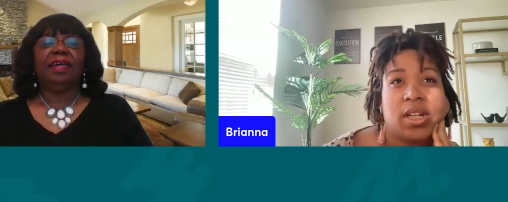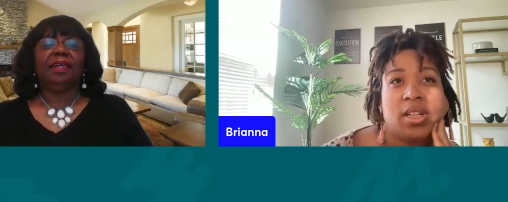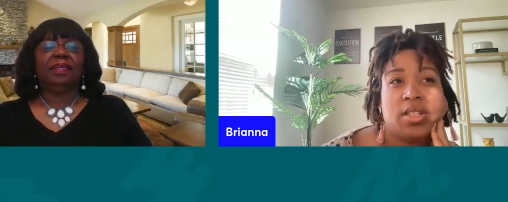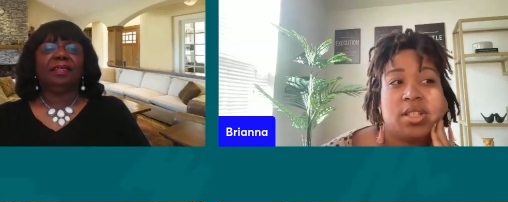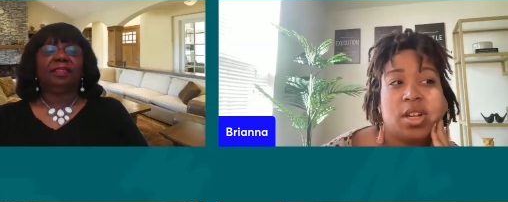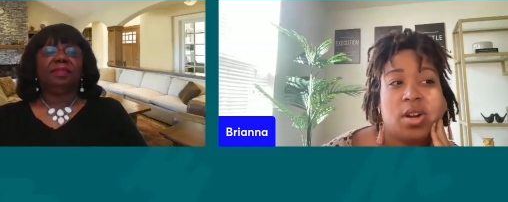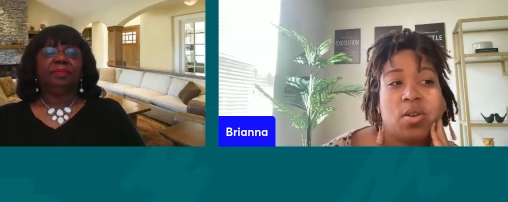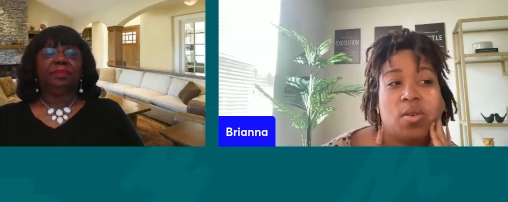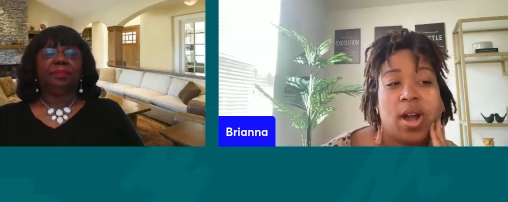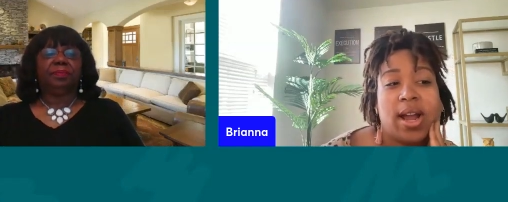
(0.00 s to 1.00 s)

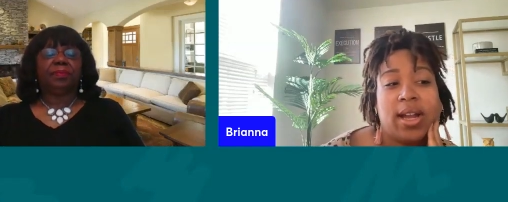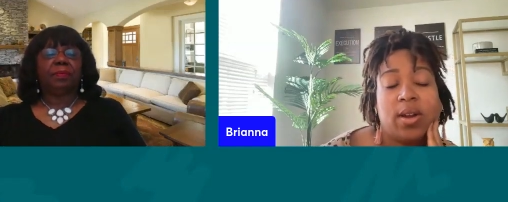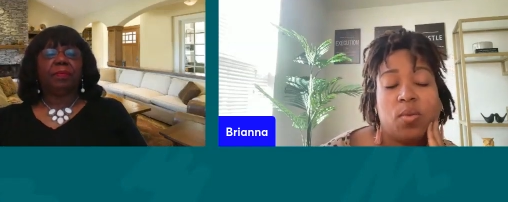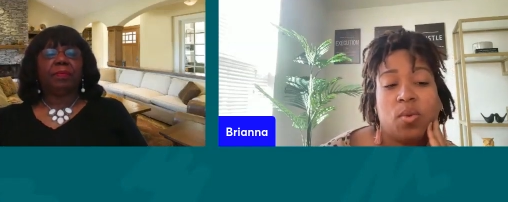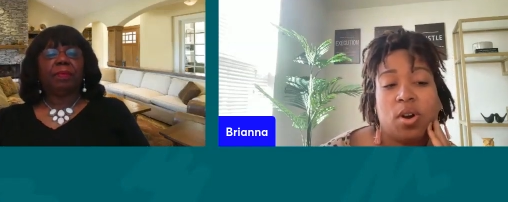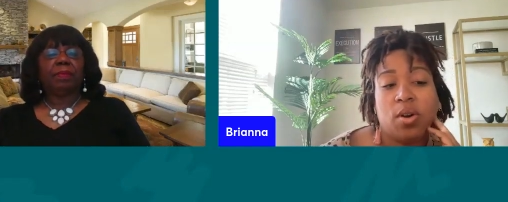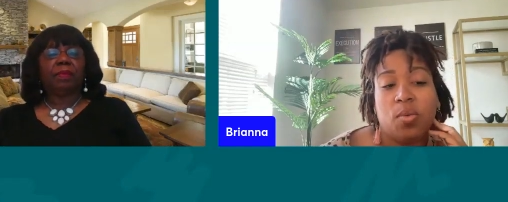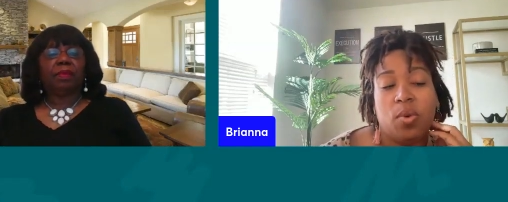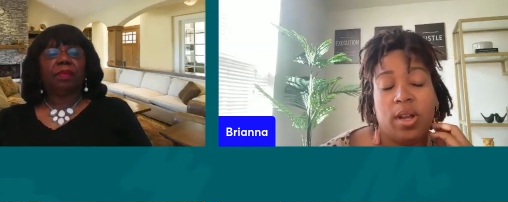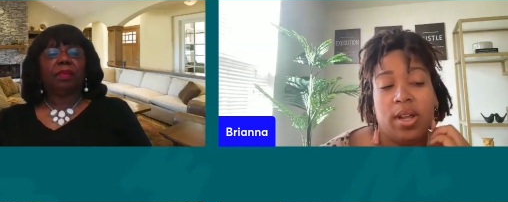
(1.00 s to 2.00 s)
Speaker 1: So I can work
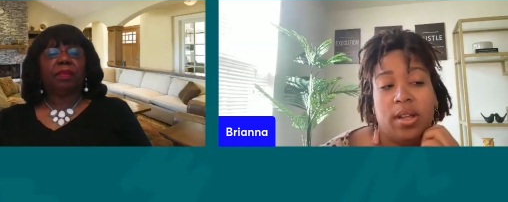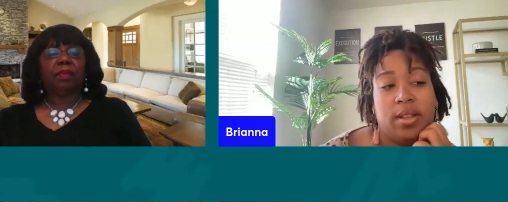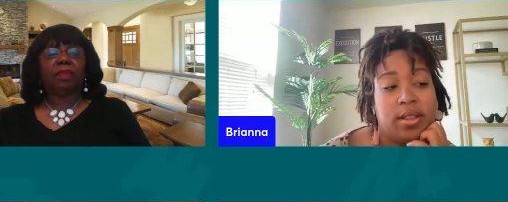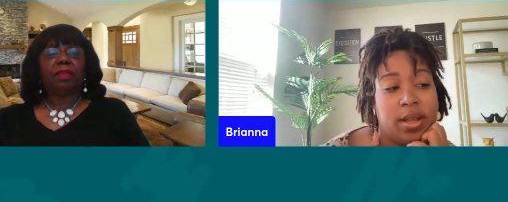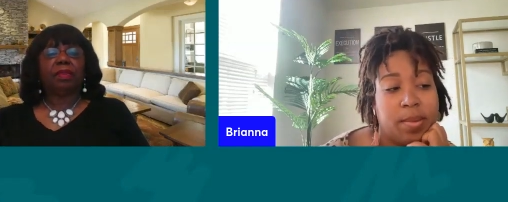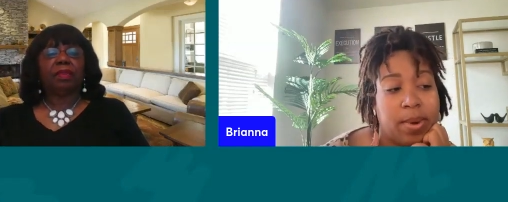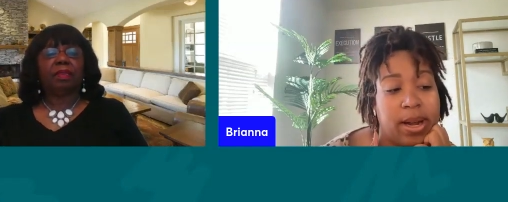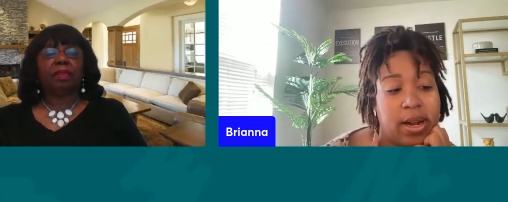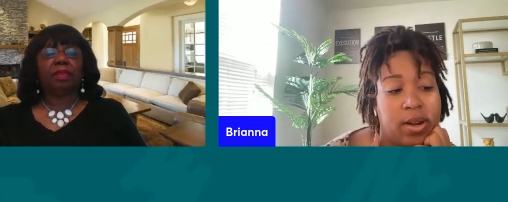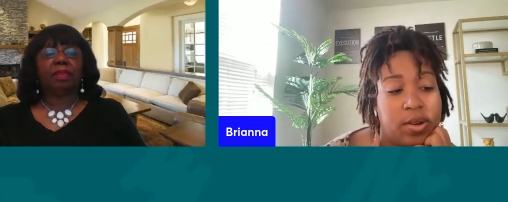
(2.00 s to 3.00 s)
with
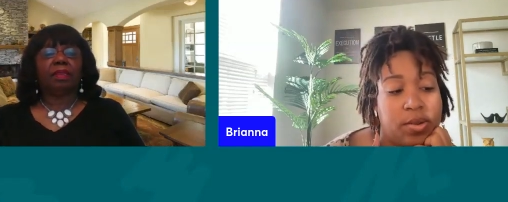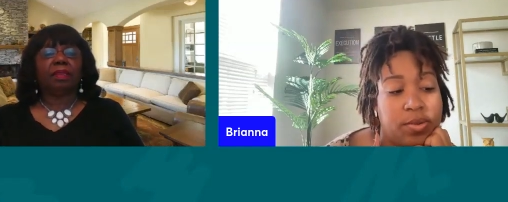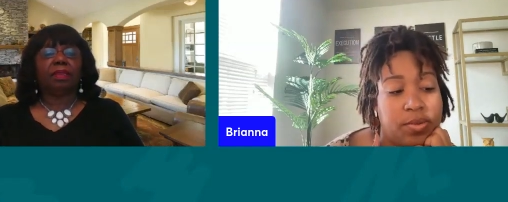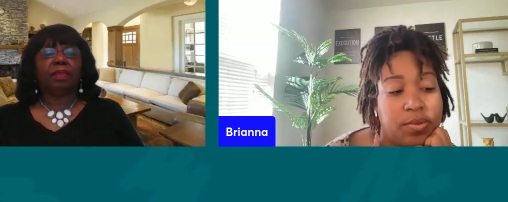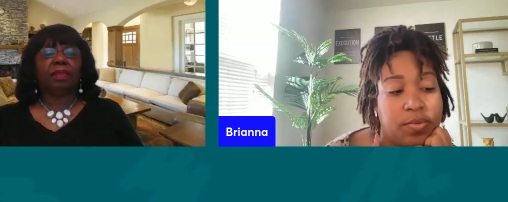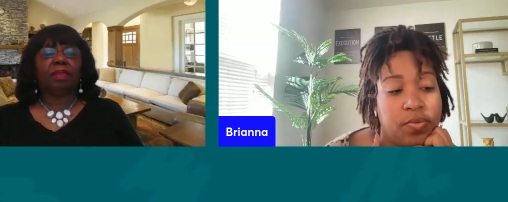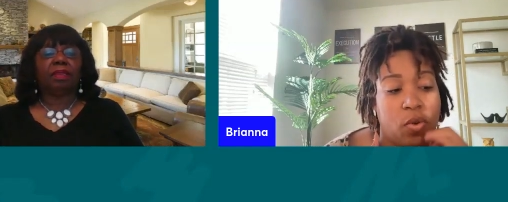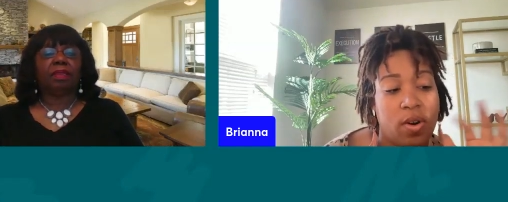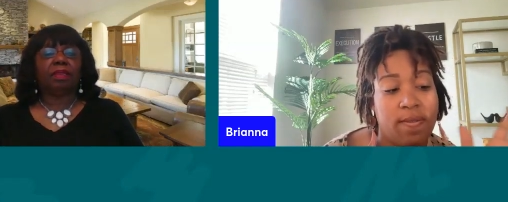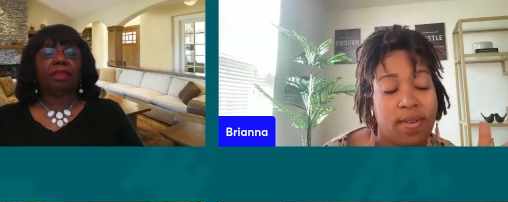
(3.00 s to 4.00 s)
about
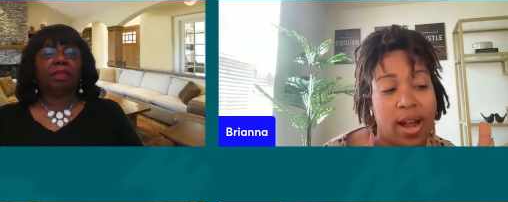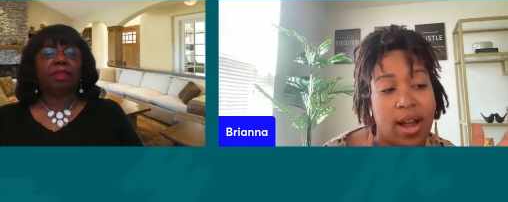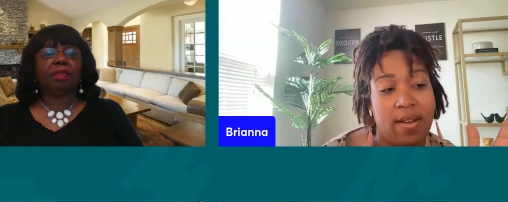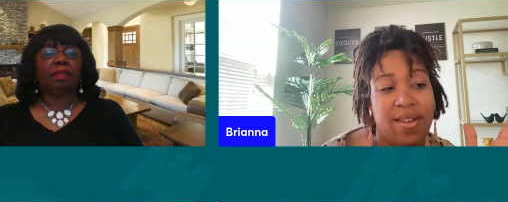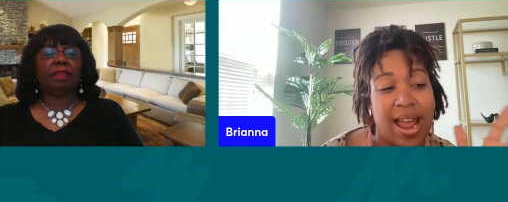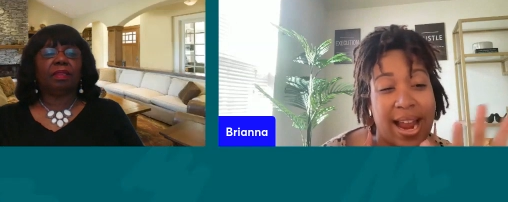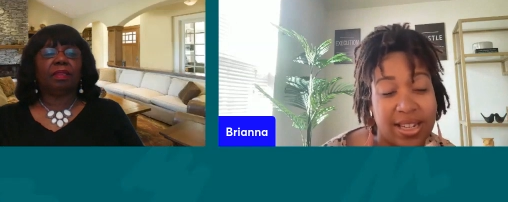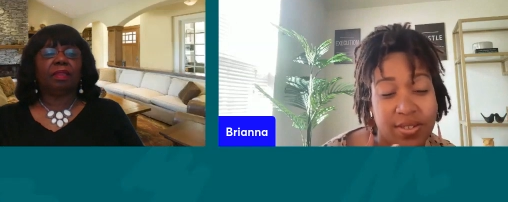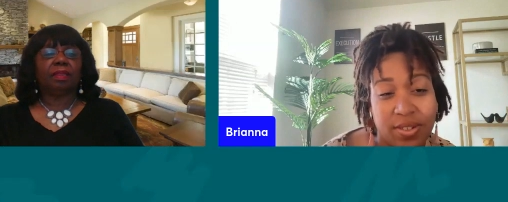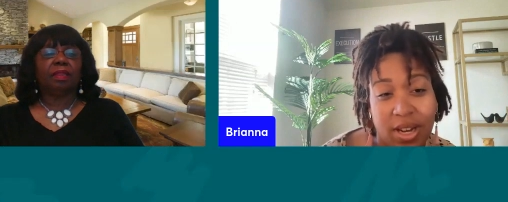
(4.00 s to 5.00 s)
four or five
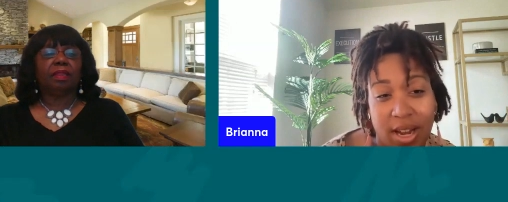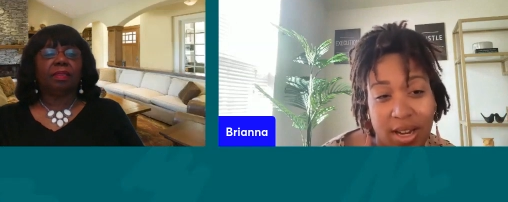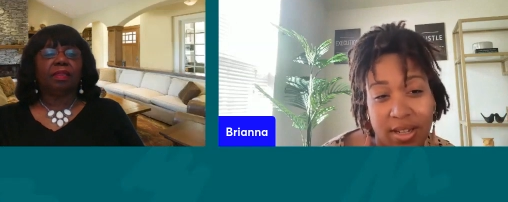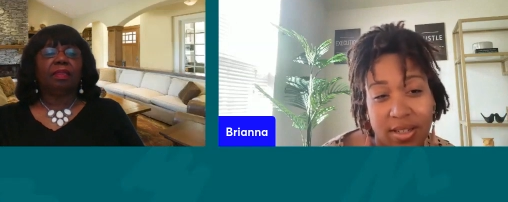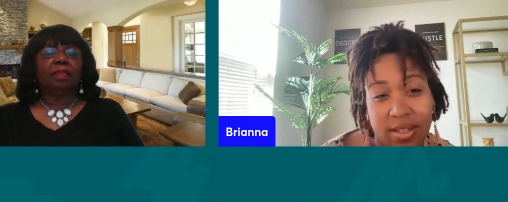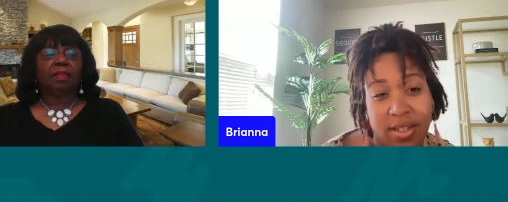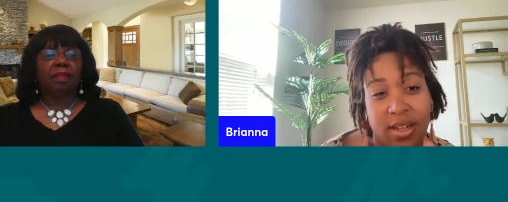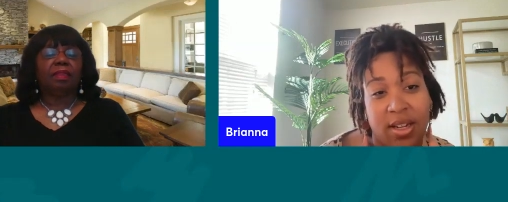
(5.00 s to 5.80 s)
active clients.